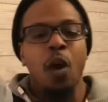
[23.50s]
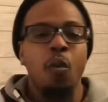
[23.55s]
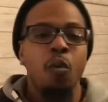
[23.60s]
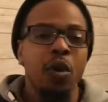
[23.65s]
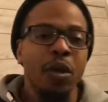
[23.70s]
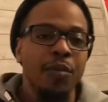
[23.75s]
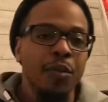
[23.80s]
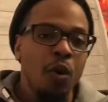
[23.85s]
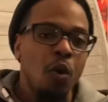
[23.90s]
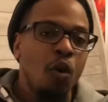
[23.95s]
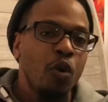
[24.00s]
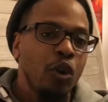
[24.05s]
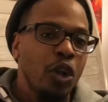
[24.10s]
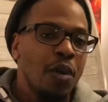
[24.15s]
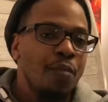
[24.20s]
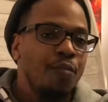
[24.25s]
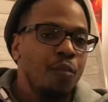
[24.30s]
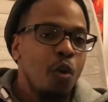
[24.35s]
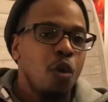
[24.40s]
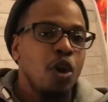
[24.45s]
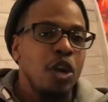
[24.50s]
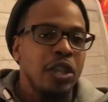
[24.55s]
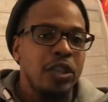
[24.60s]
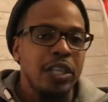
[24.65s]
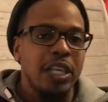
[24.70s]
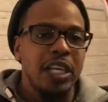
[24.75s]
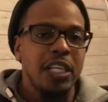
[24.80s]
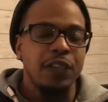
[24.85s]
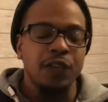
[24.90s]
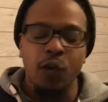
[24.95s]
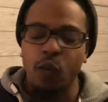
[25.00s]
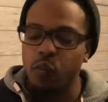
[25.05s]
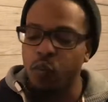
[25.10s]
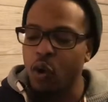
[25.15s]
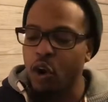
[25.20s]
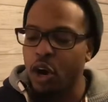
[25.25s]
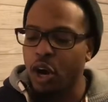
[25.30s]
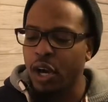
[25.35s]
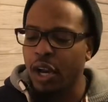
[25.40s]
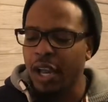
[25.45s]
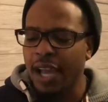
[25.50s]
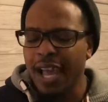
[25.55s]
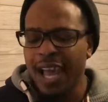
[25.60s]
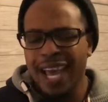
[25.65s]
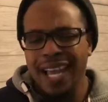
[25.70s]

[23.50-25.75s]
I will be ordering more of these for work.